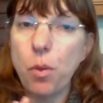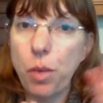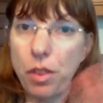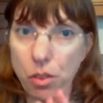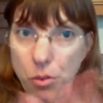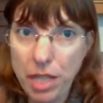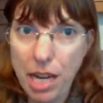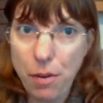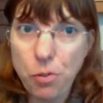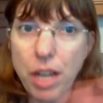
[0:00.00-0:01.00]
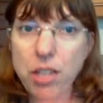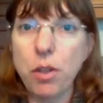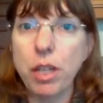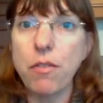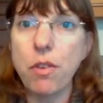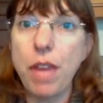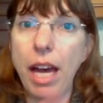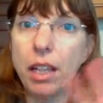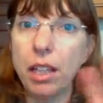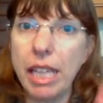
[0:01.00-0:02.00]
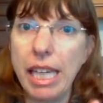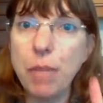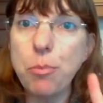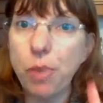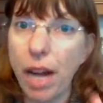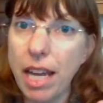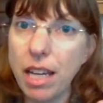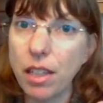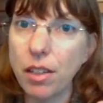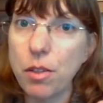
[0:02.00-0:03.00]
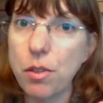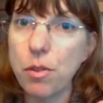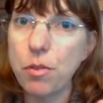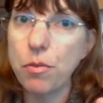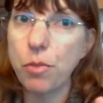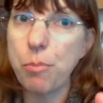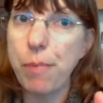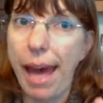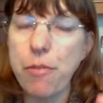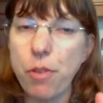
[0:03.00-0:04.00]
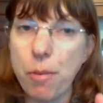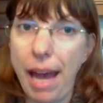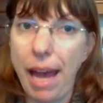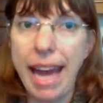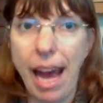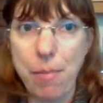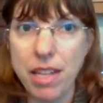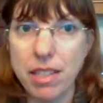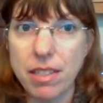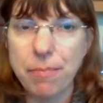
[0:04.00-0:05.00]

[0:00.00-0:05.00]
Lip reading: with the 3-day refresh, it'll give you that clean break from bad habits.